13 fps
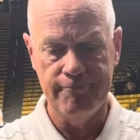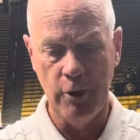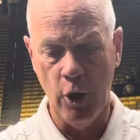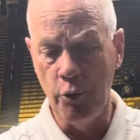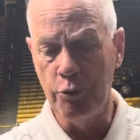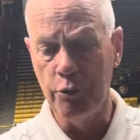
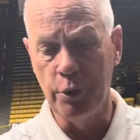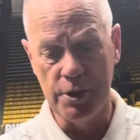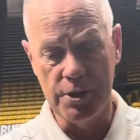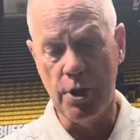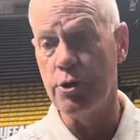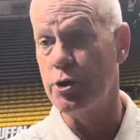hopefully
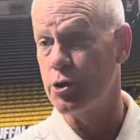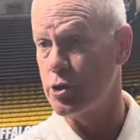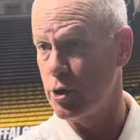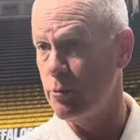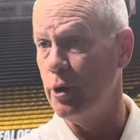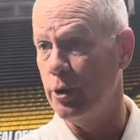start
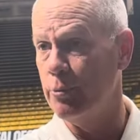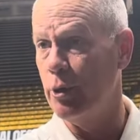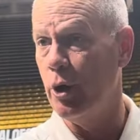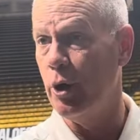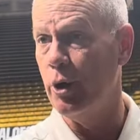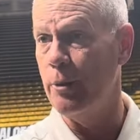distributing the
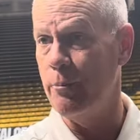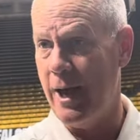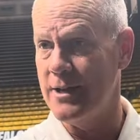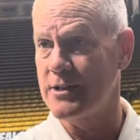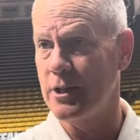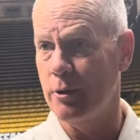ball and
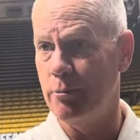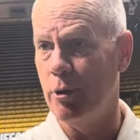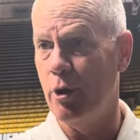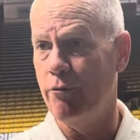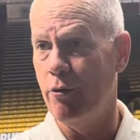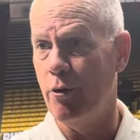passing the
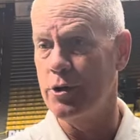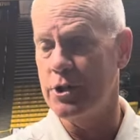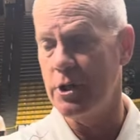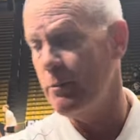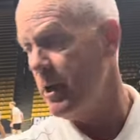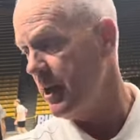ball for us.
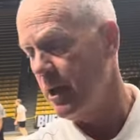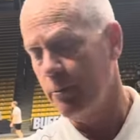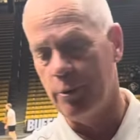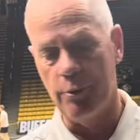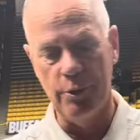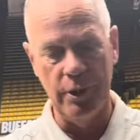He made a
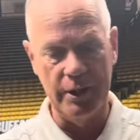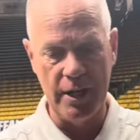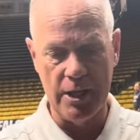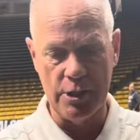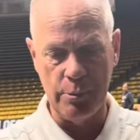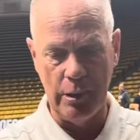couple of really
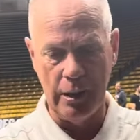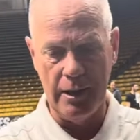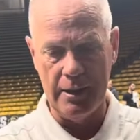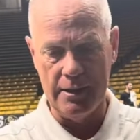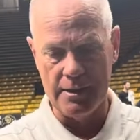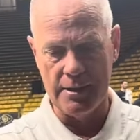nice
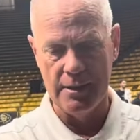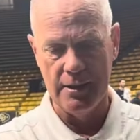plays